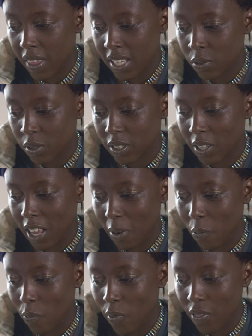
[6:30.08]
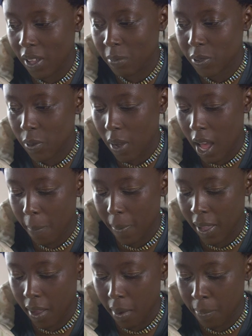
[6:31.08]
that's also like one thing I'm so
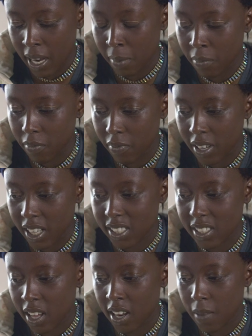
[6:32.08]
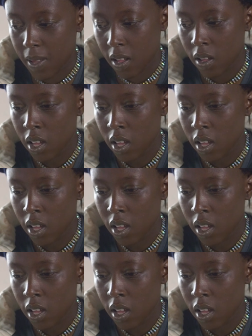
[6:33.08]
happy and I'm really excited about.